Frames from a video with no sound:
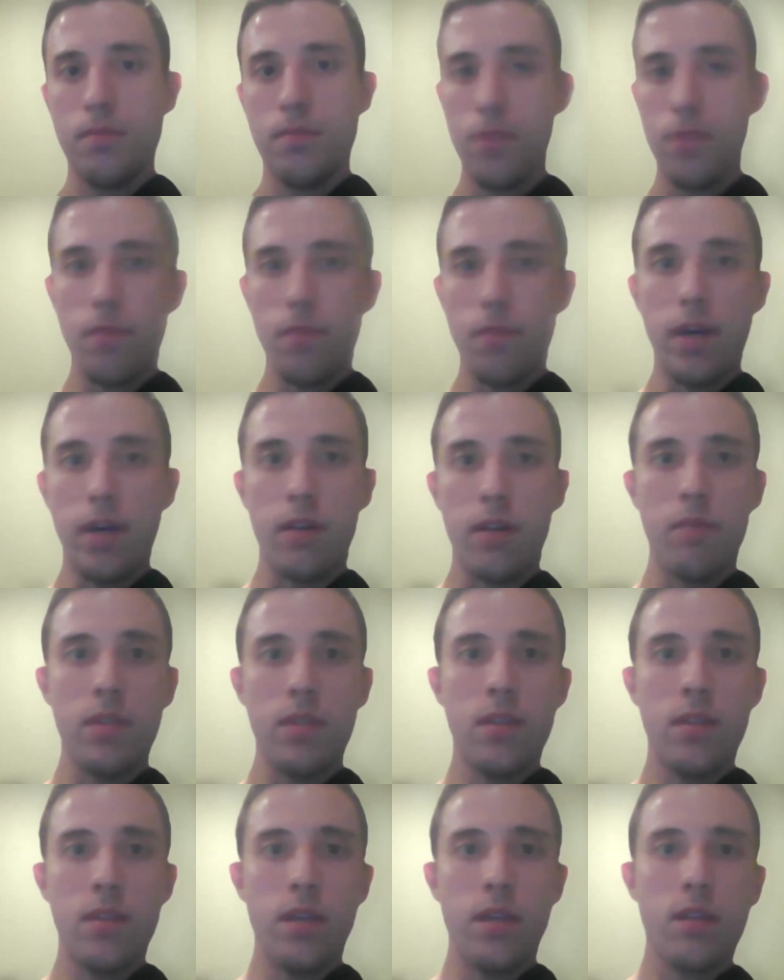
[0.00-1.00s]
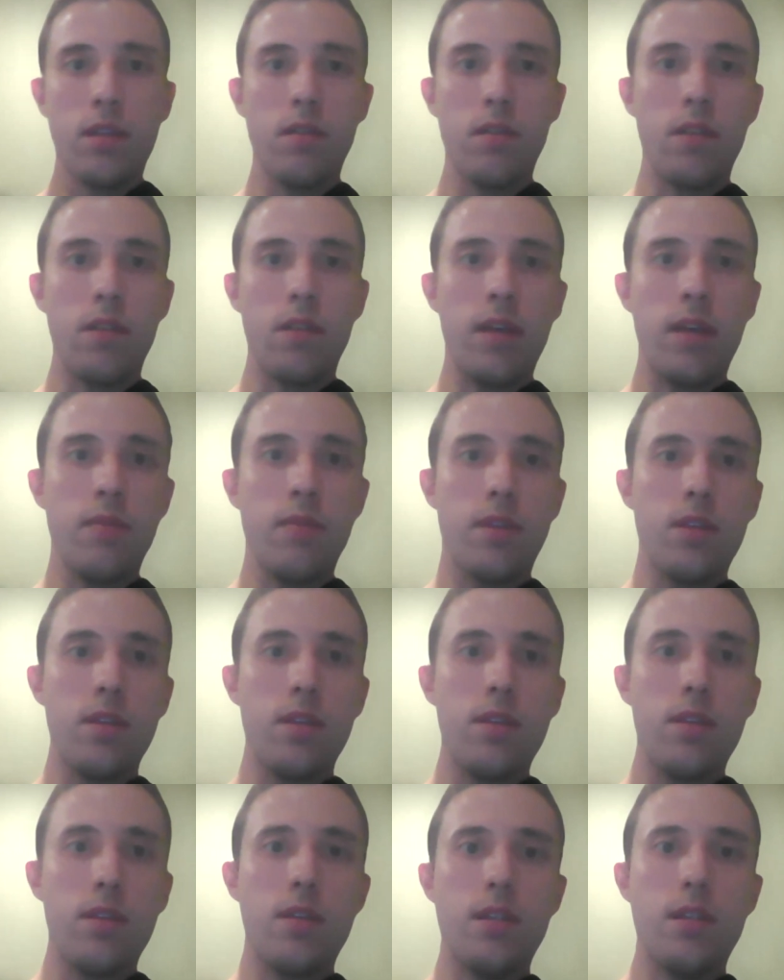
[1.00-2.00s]
go mild with like go light with
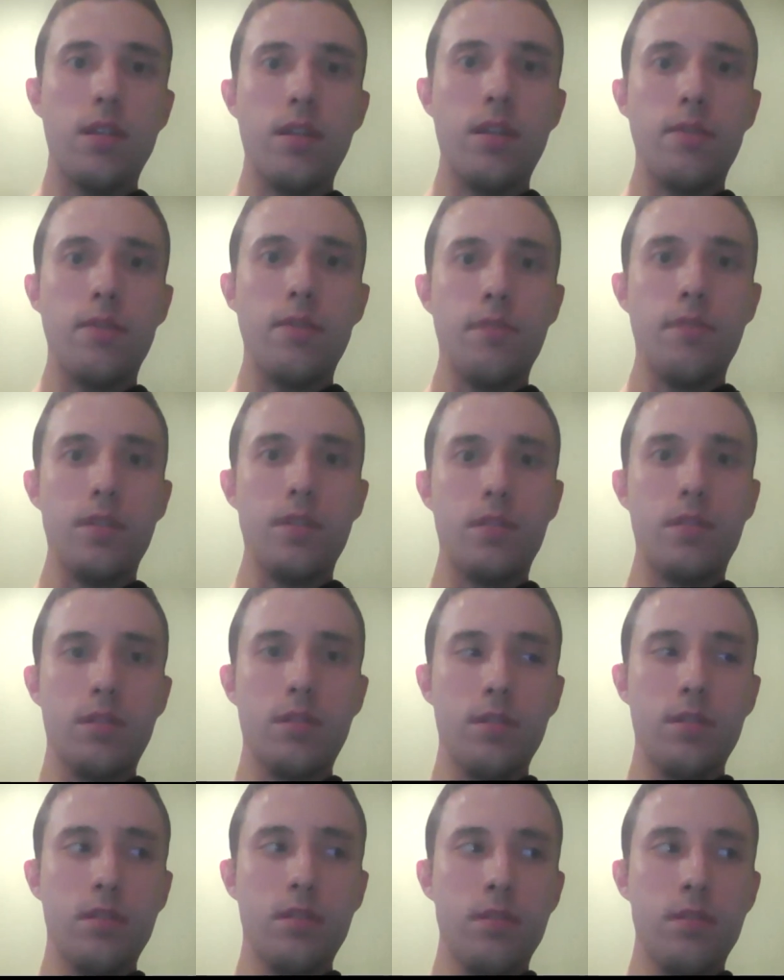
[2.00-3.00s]
it, and then if it's